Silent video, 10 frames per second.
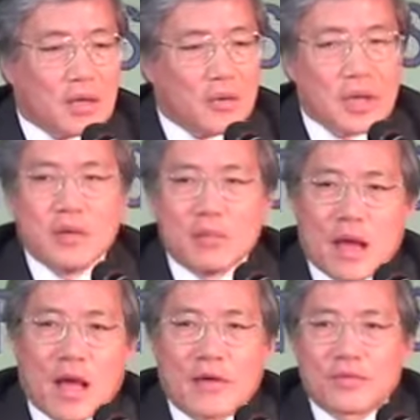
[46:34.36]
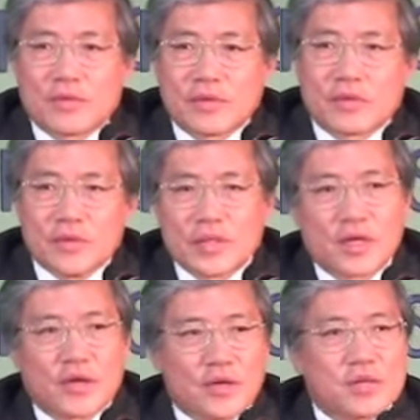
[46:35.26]
We may have to
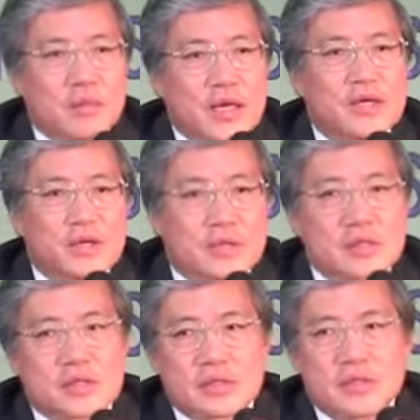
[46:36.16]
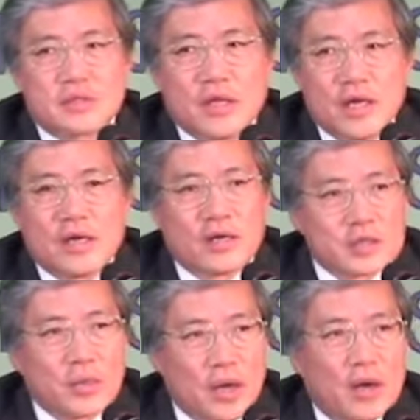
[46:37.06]
consider those measures here
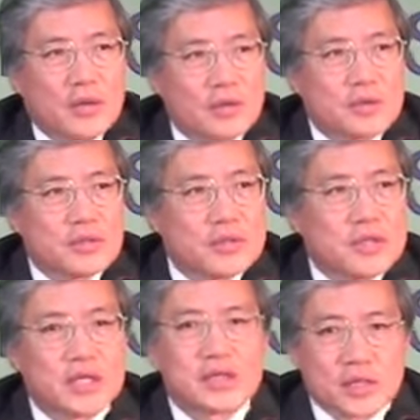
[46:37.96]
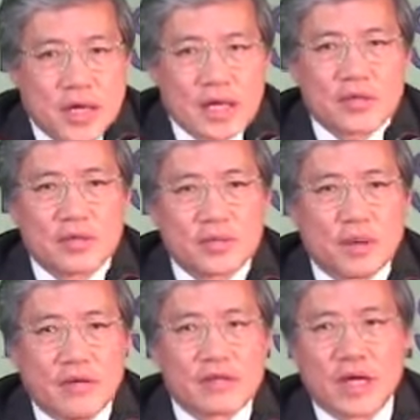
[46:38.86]
as well just to get
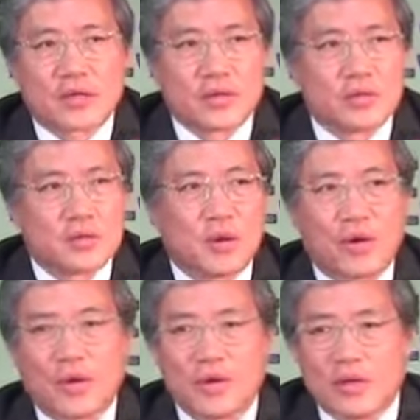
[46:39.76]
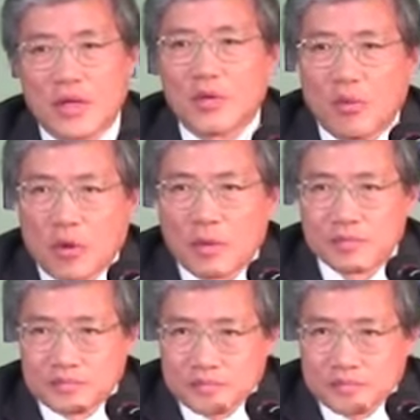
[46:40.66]
private sector to borrow a little more.